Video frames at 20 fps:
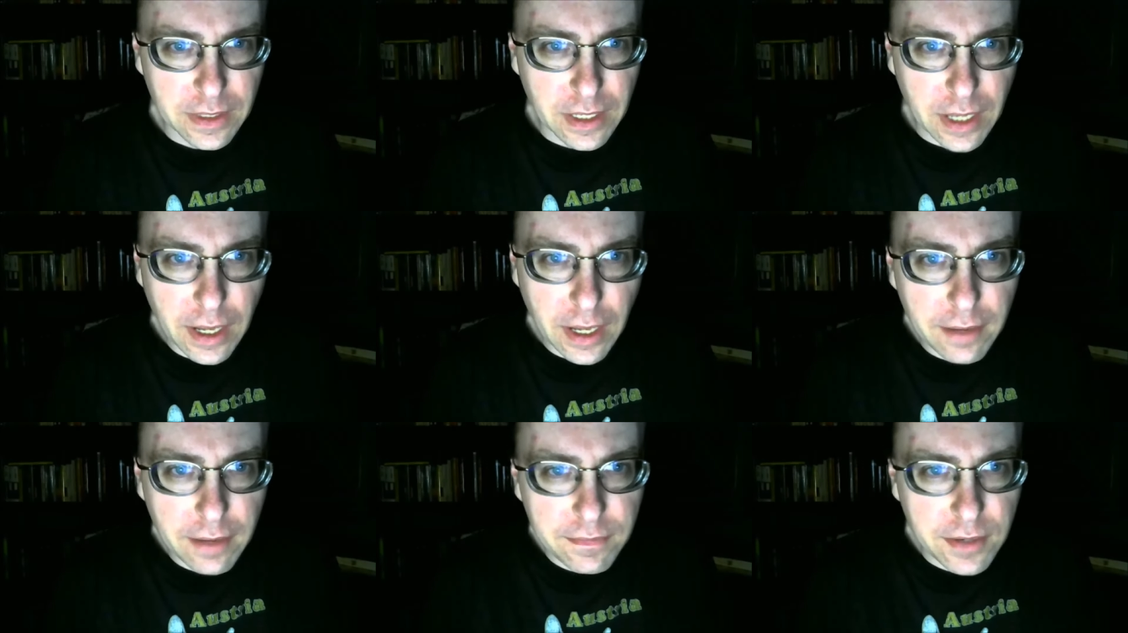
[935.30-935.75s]

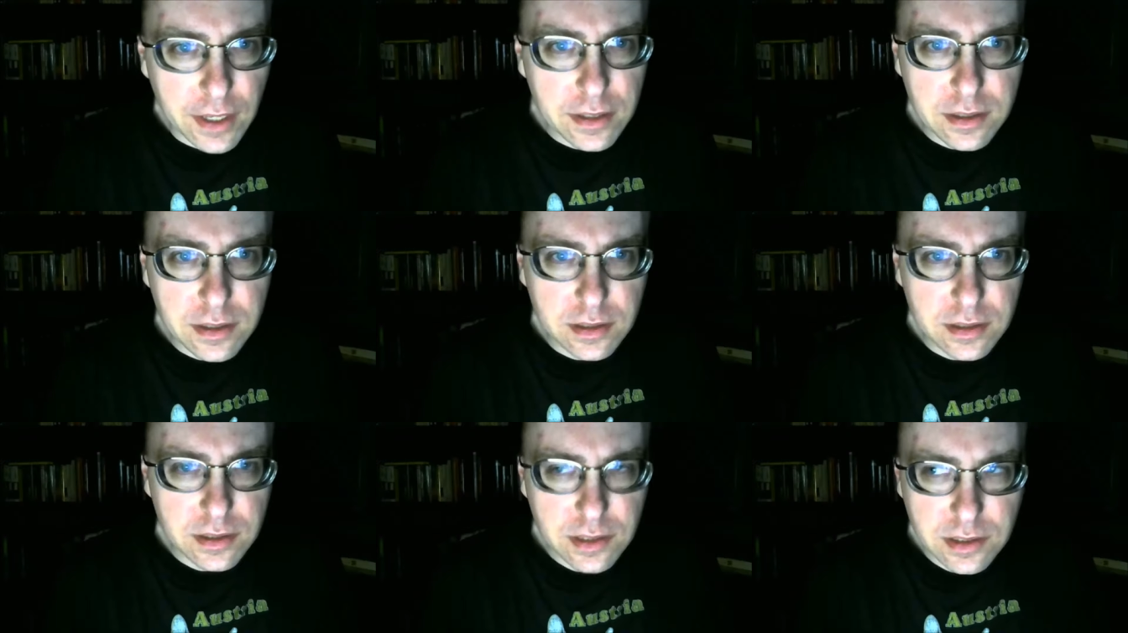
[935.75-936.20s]
I've yet
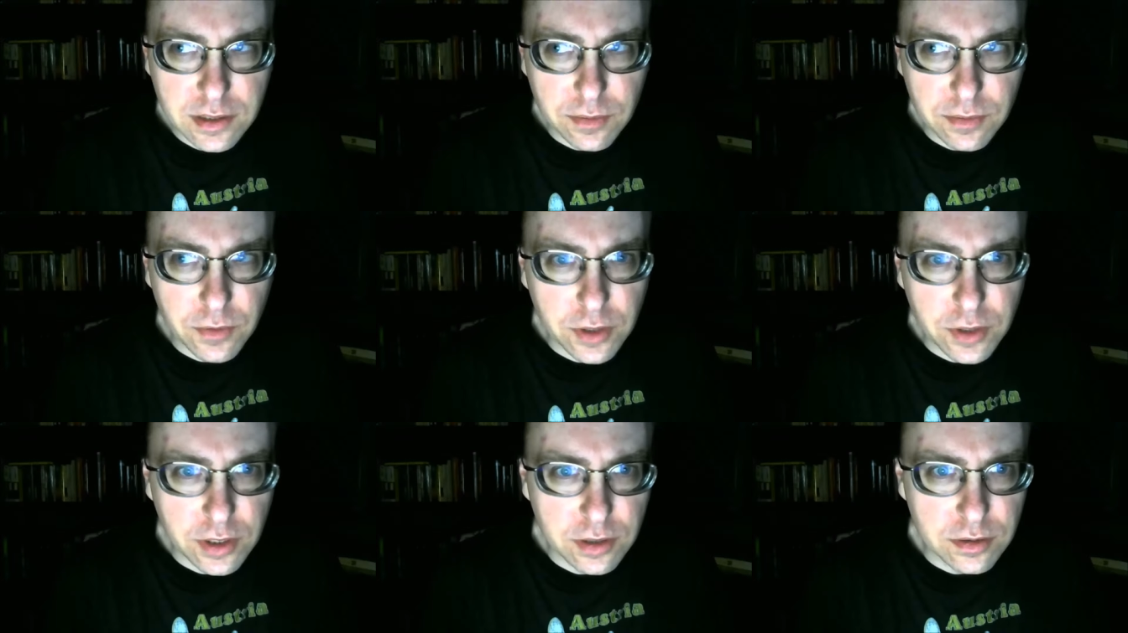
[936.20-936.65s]
to see
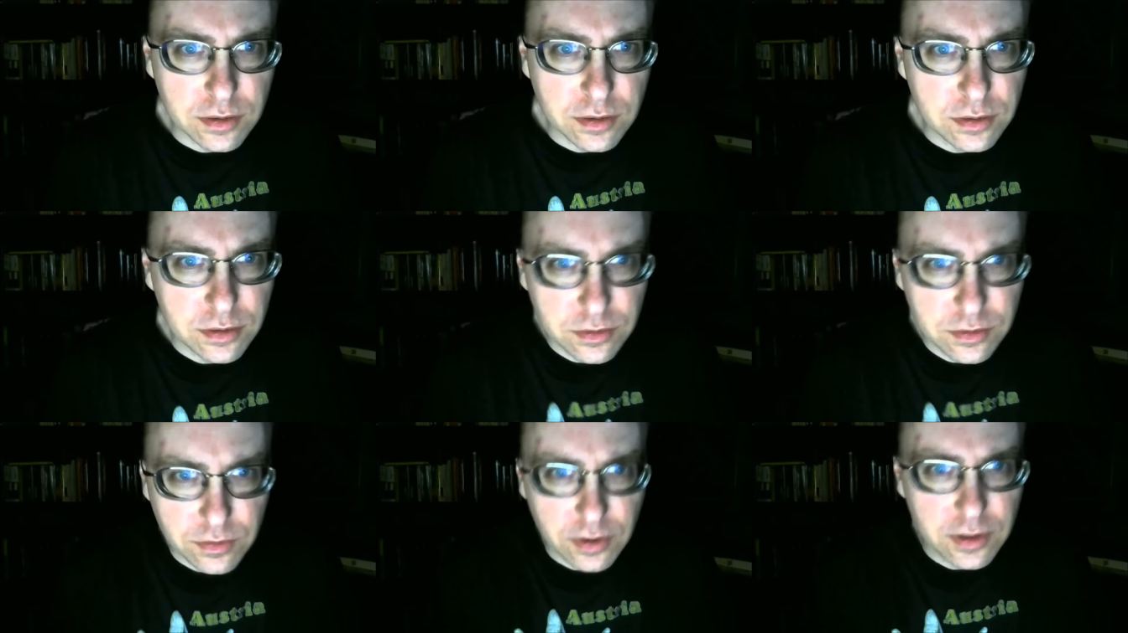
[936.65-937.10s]
someone get
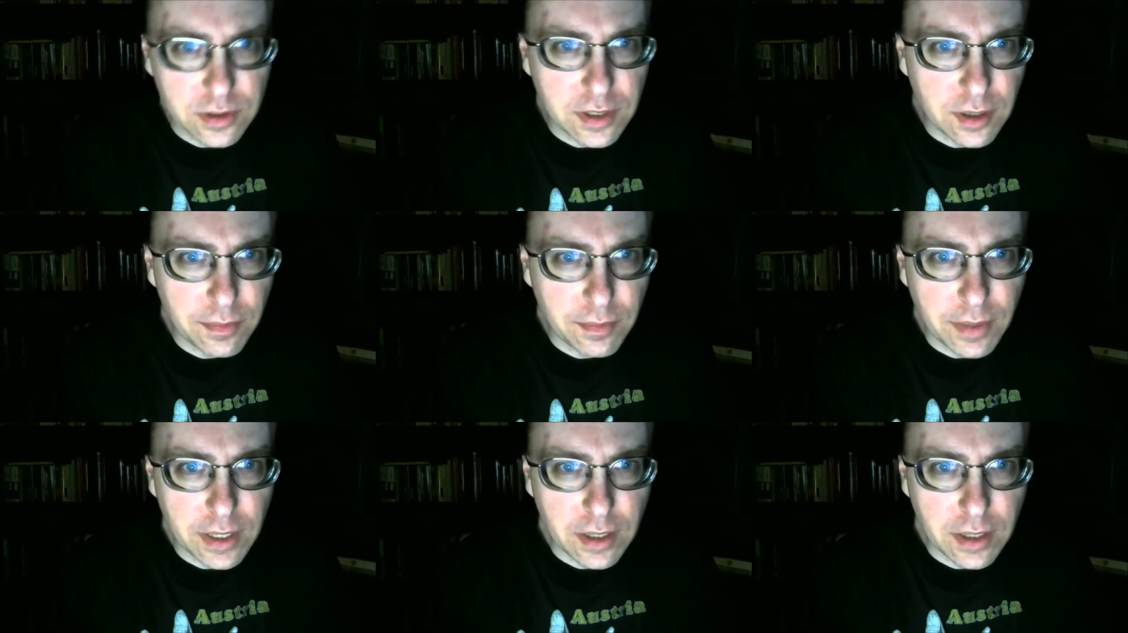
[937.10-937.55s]
struck
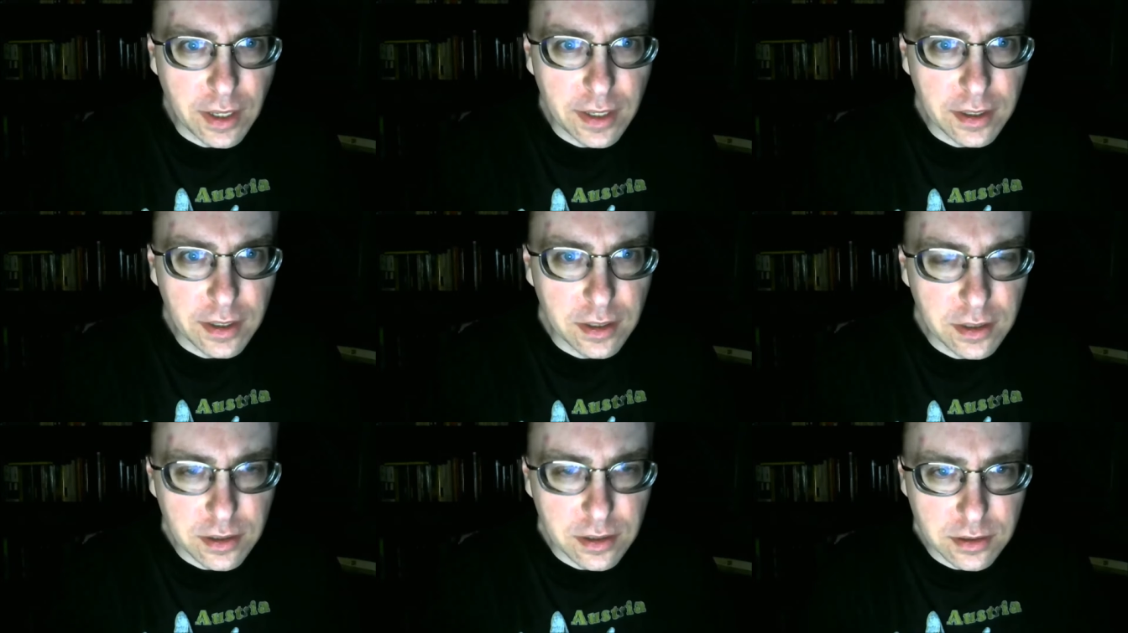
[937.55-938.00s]
down by
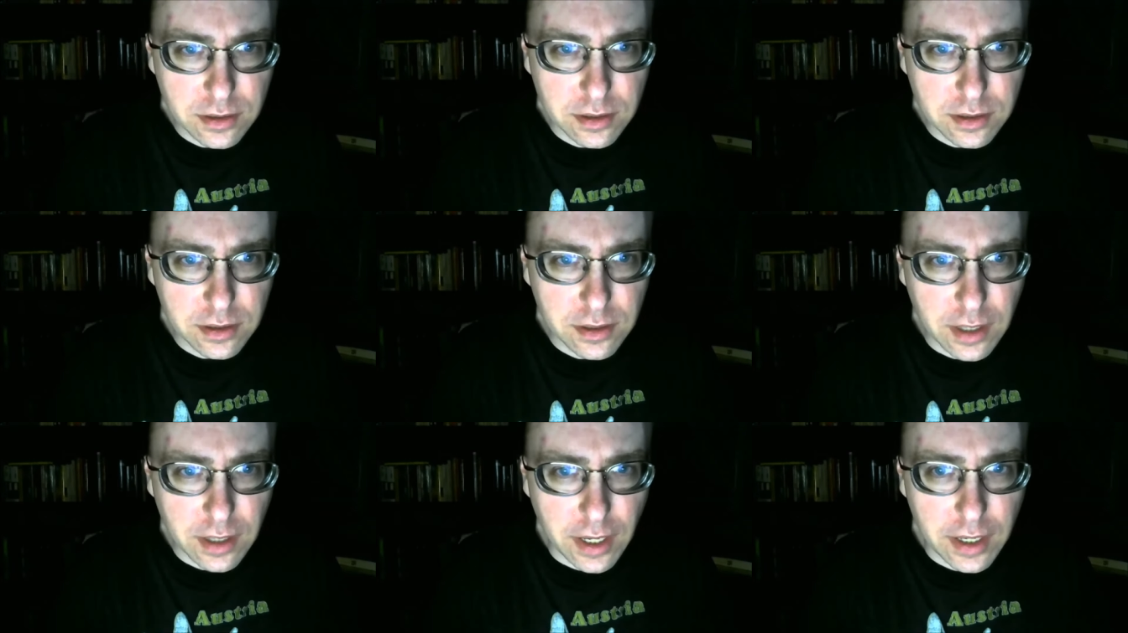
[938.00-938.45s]
lightning because a
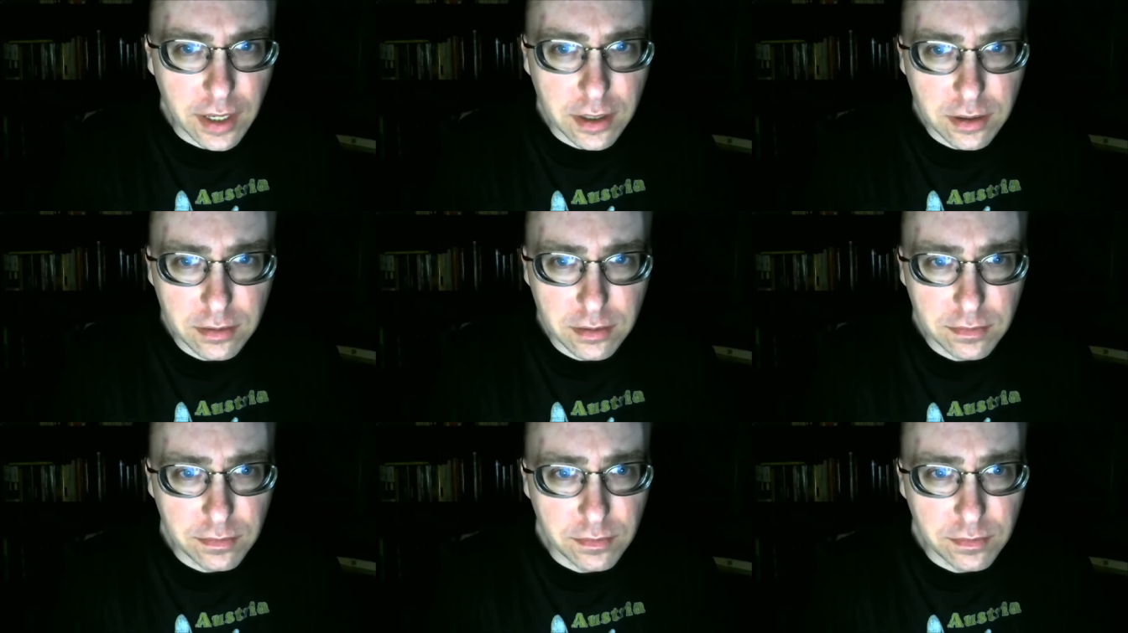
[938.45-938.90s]
guy
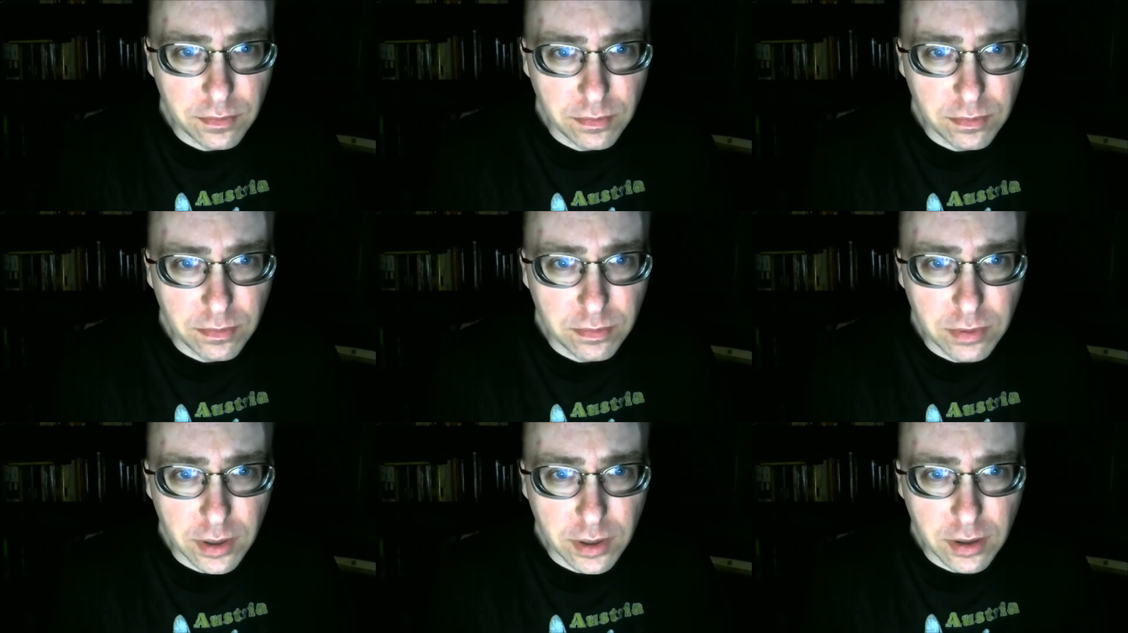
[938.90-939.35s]

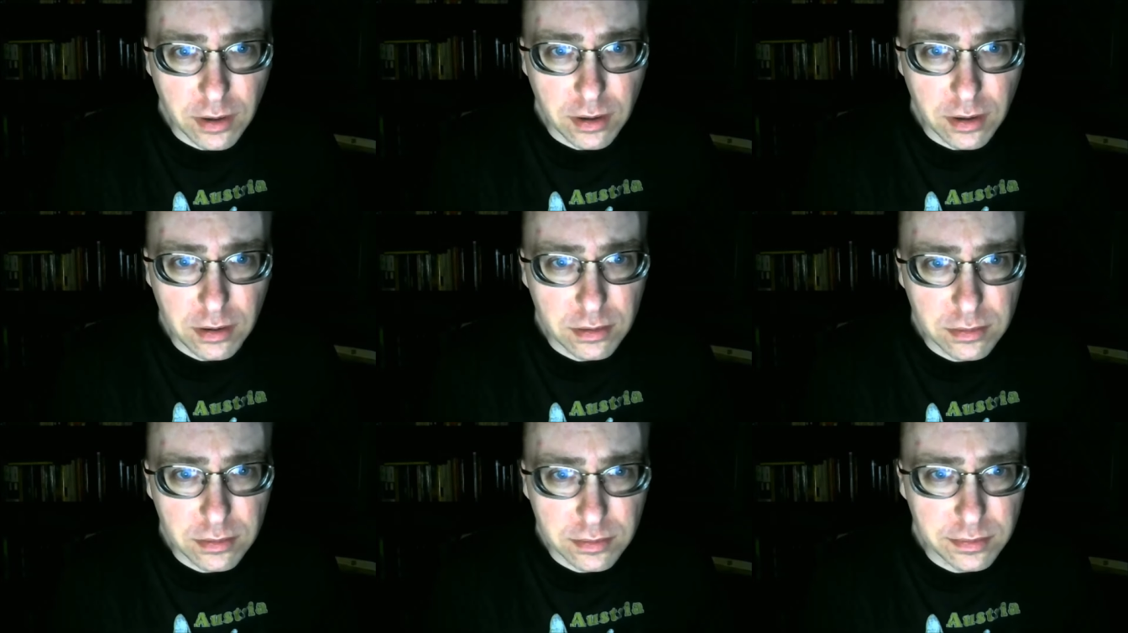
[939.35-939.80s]
went
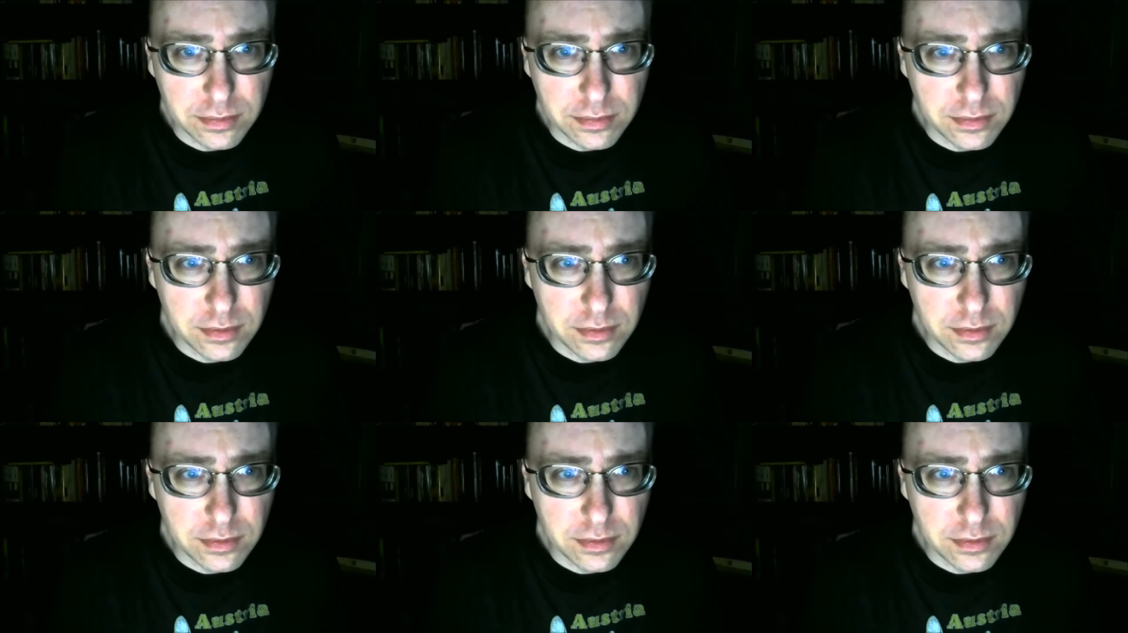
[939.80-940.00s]
all